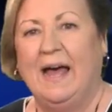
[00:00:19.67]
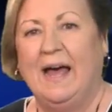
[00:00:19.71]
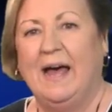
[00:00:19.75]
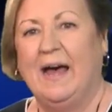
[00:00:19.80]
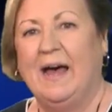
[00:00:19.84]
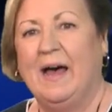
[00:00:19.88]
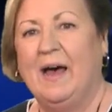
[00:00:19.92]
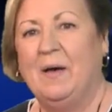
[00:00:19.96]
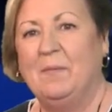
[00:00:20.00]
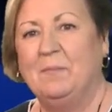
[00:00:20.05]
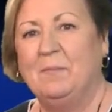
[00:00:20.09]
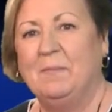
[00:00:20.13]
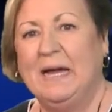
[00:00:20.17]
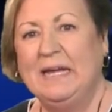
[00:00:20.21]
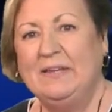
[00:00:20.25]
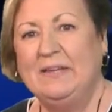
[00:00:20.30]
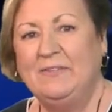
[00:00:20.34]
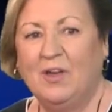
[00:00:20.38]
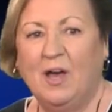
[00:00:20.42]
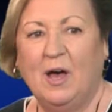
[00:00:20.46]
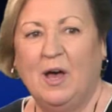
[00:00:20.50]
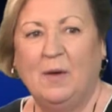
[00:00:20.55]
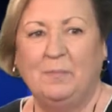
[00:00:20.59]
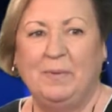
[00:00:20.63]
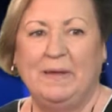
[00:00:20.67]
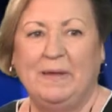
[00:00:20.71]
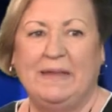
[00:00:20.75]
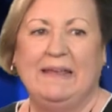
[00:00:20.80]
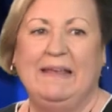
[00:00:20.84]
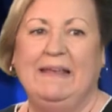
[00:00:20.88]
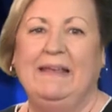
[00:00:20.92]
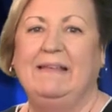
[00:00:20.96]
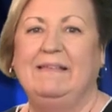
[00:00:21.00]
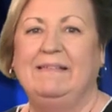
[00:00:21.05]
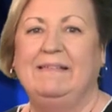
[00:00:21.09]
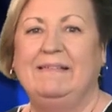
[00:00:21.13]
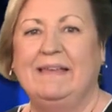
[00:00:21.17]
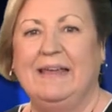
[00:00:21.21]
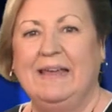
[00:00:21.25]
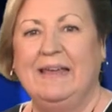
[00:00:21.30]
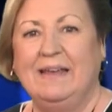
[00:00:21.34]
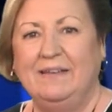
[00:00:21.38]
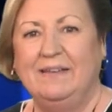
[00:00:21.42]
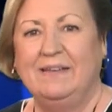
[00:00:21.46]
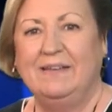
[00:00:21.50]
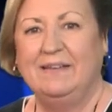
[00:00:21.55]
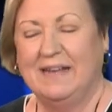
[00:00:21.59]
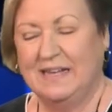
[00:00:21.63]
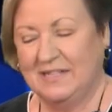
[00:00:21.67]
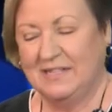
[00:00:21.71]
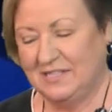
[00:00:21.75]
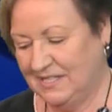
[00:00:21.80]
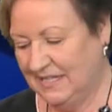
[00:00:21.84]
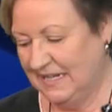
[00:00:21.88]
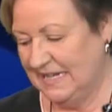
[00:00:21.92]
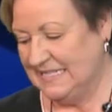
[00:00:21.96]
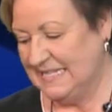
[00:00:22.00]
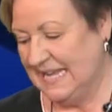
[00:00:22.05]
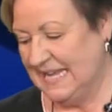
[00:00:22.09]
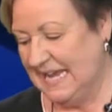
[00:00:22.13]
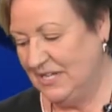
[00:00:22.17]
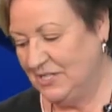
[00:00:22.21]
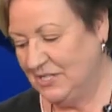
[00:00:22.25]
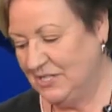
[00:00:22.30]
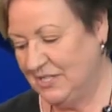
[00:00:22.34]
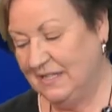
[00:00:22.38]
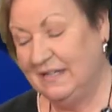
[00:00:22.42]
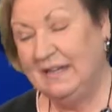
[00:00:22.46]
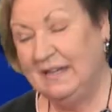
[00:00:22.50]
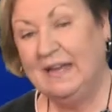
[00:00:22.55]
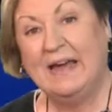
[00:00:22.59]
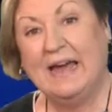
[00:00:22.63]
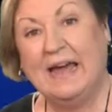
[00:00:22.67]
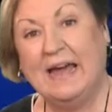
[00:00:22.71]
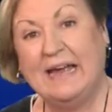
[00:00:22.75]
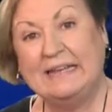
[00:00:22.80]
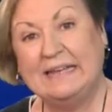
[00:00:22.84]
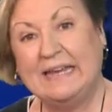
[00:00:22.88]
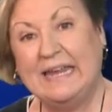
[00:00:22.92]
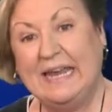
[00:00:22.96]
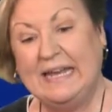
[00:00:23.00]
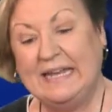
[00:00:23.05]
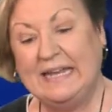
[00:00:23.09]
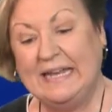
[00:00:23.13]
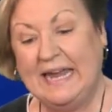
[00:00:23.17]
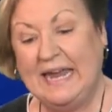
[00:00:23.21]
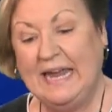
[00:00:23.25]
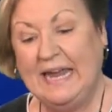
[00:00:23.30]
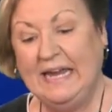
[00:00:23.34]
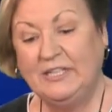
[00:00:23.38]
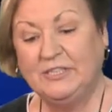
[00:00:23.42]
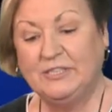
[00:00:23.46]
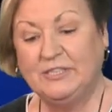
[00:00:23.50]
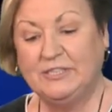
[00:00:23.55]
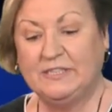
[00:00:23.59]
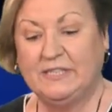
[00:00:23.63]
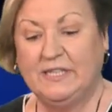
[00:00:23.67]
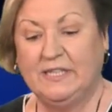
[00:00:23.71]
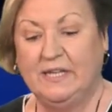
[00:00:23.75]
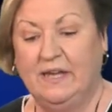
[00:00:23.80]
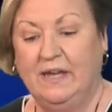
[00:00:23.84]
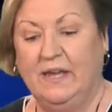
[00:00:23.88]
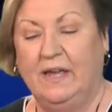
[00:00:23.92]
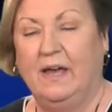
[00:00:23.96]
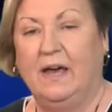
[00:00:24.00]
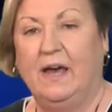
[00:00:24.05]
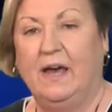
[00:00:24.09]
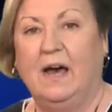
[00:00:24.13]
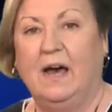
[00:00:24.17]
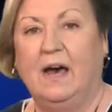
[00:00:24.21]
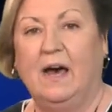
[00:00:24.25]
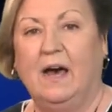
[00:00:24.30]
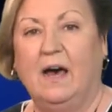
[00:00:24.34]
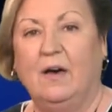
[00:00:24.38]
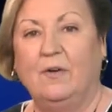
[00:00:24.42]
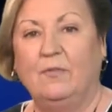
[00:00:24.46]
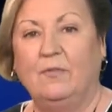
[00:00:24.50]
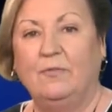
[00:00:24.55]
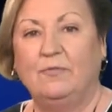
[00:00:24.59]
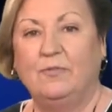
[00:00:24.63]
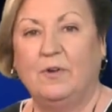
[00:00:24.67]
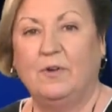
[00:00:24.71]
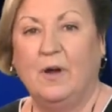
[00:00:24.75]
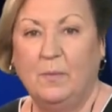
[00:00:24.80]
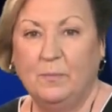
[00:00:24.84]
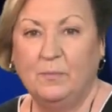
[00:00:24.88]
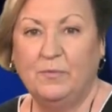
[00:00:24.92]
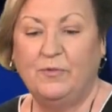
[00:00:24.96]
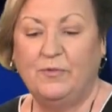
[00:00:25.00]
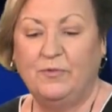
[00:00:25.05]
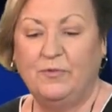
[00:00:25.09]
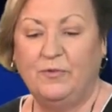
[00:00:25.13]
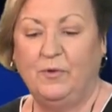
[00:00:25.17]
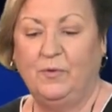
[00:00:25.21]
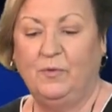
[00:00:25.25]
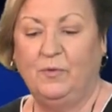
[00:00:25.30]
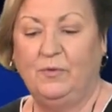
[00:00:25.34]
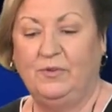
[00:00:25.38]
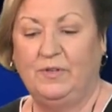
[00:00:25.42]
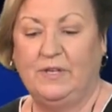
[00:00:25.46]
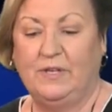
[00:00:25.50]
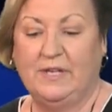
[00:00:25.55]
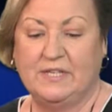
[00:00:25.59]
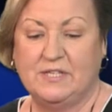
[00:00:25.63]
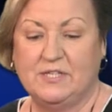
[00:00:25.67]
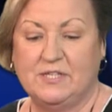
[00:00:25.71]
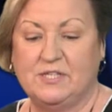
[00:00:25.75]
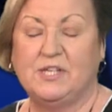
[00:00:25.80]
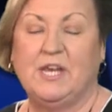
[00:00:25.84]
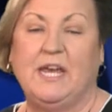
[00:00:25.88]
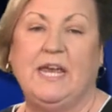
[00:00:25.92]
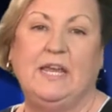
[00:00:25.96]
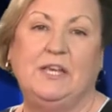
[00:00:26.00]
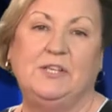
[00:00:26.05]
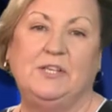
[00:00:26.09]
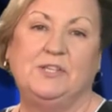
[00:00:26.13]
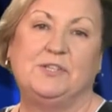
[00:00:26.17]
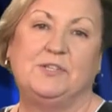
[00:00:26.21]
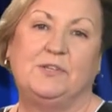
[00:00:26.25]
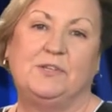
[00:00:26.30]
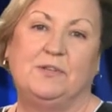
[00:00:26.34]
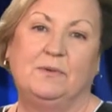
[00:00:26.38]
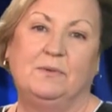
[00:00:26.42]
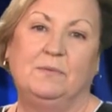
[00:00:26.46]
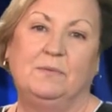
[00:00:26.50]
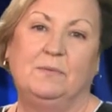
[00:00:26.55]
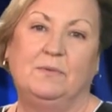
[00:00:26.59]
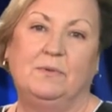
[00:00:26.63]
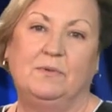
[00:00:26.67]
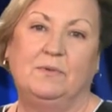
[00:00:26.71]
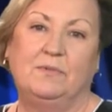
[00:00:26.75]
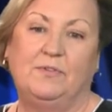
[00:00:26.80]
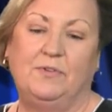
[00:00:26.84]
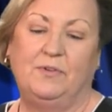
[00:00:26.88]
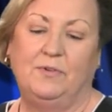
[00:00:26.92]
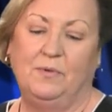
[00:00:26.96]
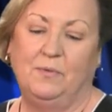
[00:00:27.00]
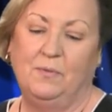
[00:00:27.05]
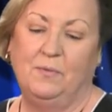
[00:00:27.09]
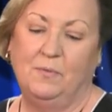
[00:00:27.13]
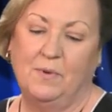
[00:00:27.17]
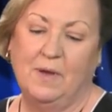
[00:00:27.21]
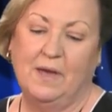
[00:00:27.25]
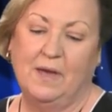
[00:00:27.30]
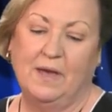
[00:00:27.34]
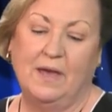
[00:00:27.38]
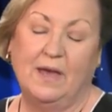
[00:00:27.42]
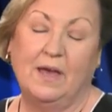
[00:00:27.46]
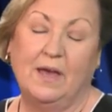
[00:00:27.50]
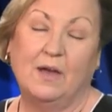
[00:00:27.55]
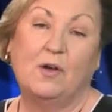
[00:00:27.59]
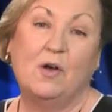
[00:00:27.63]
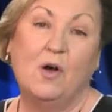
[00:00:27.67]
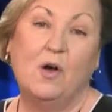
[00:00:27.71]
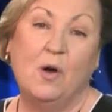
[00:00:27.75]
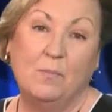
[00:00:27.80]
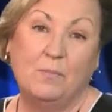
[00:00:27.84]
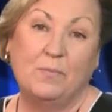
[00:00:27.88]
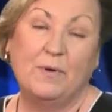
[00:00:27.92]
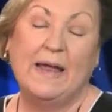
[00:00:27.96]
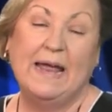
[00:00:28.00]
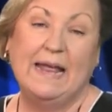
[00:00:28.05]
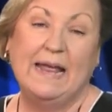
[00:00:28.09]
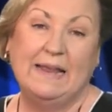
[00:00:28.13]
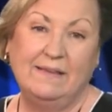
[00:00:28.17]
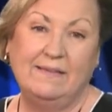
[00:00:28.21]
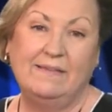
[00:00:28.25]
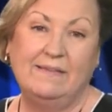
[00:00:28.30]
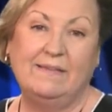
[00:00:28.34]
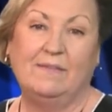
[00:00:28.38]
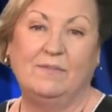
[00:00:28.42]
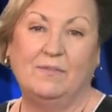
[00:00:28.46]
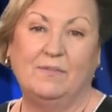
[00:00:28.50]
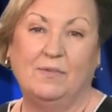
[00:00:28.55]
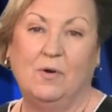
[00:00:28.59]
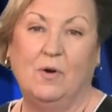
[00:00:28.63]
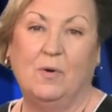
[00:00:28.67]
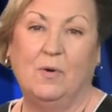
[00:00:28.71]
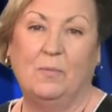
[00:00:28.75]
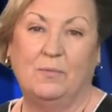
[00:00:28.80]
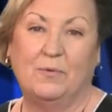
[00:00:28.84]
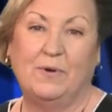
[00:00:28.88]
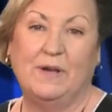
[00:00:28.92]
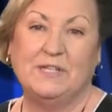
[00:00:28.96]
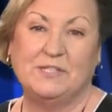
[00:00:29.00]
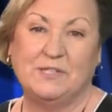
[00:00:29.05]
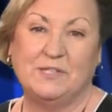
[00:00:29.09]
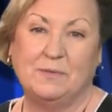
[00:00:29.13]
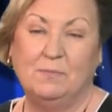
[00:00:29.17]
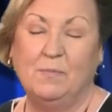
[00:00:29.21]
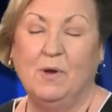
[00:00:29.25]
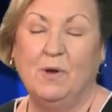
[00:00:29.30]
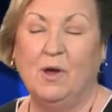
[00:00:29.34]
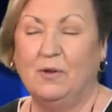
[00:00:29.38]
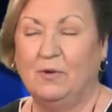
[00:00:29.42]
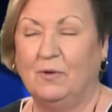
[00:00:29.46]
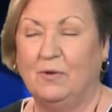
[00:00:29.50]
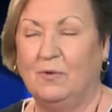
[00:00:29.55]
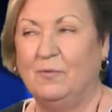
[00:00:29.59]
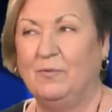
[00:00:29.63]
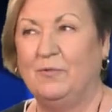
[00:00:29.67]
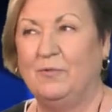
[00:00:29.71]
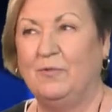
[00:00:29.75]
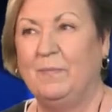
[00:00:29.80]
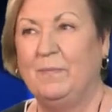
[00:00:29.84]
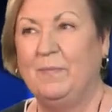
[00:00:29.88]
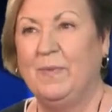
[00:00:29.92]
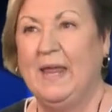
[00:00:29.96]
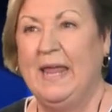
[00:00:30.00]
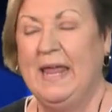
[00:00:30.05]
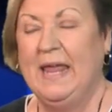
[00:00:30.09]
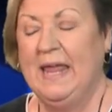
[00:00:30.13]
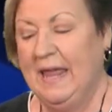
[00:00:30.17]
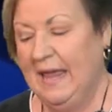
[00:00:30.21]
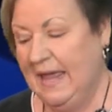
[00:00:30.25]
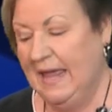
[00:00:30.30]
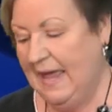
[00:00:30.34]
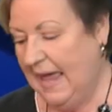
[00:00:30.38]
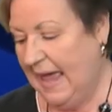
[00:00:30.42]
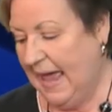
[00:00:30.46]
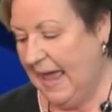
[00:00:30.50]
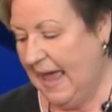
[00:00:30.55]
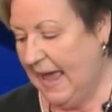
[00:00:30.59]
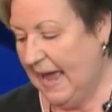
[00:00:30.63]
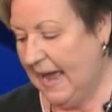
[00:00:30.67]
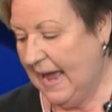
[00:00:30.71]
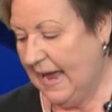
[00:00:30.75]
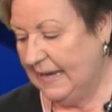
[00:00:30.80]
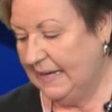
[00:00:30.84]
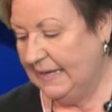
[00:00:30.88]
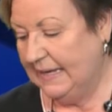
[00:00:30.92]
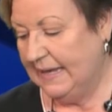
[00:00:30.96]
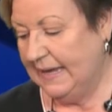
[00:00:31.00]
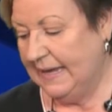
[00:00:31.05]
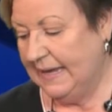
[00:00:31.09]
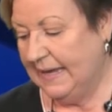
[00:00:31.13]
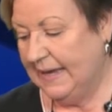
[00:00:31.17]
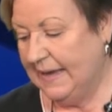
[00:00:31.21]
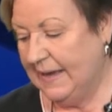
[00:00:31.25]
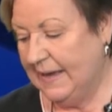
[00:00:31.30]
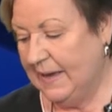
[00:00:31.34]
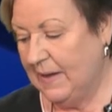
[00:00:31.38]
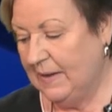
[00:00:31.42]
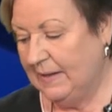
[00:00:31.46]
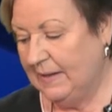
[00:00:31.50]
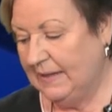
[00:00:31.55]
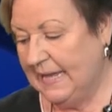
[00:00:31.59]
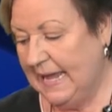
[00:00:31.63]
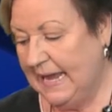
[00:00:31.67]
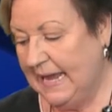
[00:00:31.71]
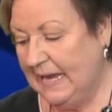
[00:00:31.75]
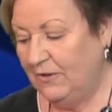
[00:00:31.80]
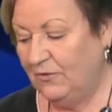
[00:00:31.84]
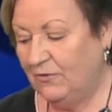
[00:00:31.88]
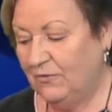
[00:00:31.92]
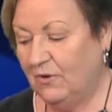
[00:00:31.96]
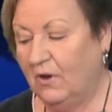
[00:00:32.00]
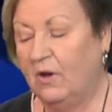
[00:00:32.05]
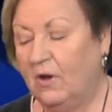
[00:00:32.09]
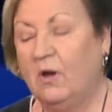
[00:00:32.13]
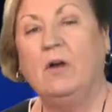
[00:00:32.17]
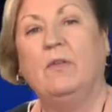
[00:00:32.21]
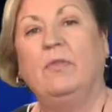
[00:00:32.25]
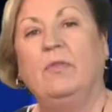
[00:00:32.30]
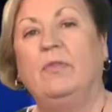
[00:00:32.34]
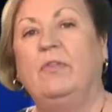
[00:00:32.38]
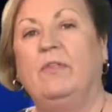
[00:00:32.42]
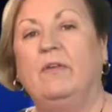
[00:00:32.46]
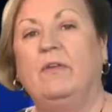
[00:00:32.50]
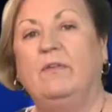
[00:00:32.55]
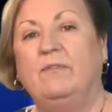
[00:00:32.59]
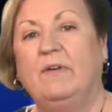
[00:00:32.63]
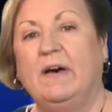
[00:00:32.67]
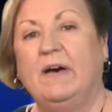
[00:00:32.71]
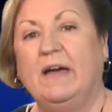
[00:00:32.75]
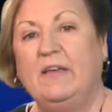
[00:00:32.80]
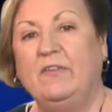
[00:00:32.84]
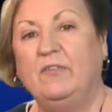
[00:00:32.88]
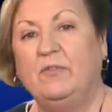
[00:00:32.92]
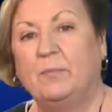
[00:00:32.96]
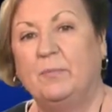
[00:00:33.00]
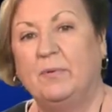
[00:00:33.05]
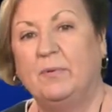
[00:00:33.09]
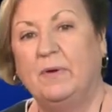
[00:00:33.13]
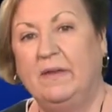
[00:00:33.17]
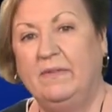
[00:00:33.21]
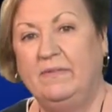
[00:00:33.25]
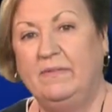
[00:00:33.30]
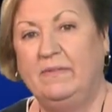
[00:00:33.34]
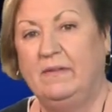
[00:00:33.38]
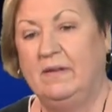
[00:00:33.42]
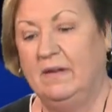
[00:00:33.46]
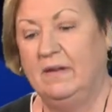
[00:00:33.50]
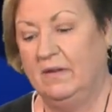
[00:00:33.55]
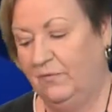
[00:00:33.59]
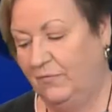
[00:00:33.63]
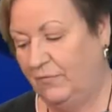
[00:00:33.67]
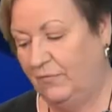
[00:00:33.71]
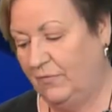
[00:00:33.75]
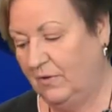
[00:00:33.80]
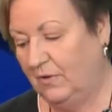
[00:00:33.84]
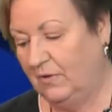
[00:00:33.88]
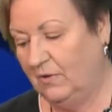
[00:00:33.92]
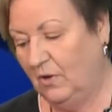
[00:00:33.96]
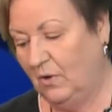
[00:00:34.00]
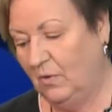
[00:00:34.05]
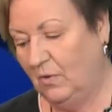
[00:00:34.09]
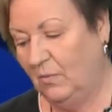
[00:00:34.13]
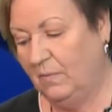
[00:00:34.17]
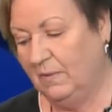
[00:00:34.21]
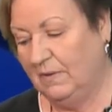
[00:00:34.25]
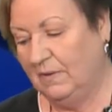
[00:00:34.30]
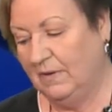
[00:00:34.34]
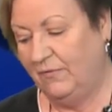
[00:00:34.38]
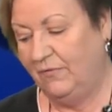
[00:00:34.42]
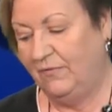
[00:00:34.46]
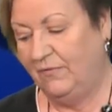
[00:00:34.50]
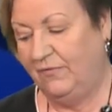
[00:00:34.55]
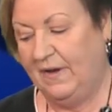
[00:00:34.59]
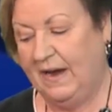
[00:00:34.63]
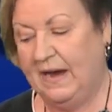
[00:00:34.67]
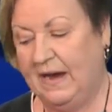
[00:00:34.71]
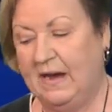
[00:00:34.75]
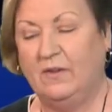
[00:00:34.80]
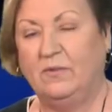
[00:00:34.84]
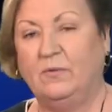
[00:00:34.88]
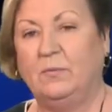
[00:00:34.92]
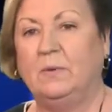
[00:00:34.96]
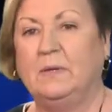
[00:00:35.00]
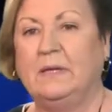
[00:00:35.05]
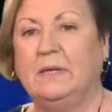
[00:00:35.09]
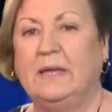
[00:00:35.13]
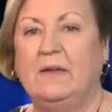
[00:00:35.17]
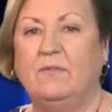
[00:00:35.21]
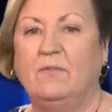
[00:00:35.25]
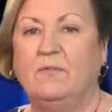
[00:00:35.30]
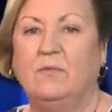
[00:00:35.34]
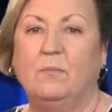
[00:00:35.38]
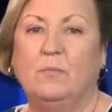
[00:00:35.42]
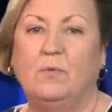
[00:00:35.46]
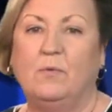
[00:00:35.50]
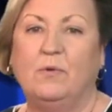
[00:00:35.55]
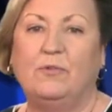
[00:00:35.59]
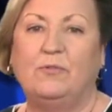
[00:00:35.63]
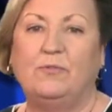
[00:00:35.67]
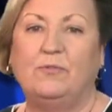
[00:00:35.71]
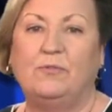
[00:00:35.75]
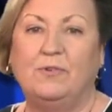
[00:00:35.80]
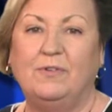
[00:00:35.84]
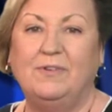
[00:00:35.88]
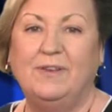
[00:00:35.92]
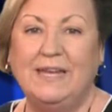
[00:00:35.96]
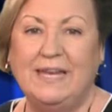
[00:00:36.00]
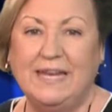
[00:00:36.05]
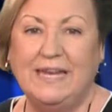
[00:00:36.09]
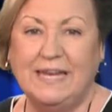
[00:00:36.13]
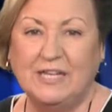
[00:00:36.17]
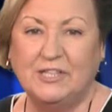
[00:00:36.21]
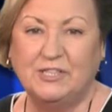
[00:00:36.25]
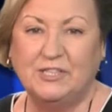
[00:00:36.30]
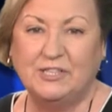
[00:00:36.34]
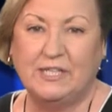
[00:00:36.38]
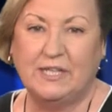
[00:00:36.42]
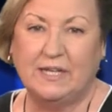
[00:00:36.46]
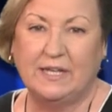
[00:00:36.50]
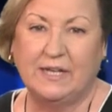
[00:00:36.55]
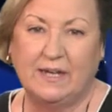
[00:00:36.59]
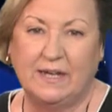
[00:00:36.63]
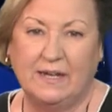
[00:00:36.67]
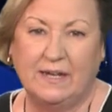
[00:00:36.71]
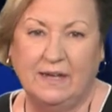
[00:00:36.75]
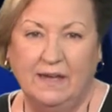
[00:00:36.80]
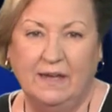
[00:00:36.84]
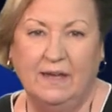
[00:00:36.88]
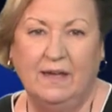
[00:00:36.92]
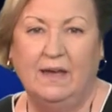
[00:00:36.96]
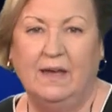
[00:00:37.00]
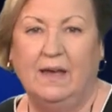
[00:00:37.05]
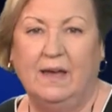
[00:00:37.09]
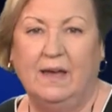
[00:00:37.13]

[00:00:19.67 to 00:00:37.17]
Uh, my topic is internationalization at KTH, uh, from student exchange to, to uh, comprehensive cooperation models. And uh, later on, the vice president for global affairs will give a more strategic